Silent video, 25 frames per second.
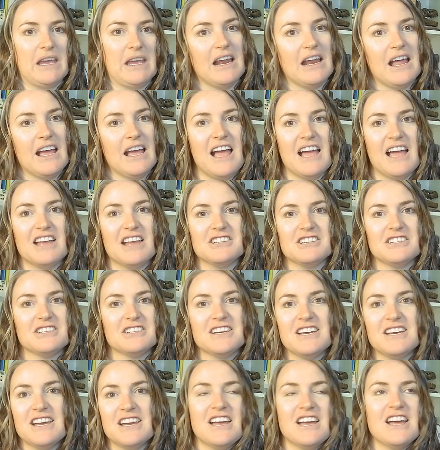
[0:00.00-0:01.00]
And I, I just,
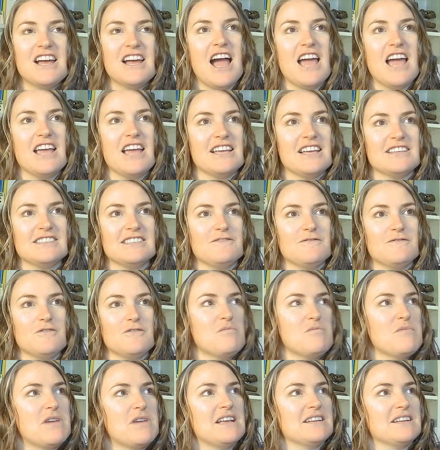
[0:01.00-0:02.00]
I guess for
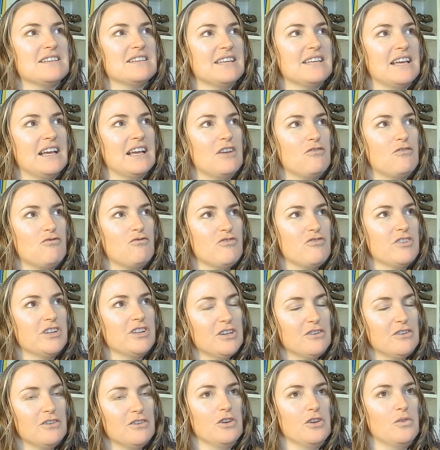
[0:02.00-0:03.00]
me, it's like a really
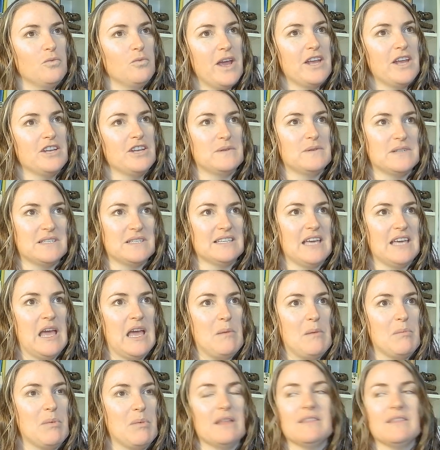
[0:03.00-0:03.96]
good way to escape.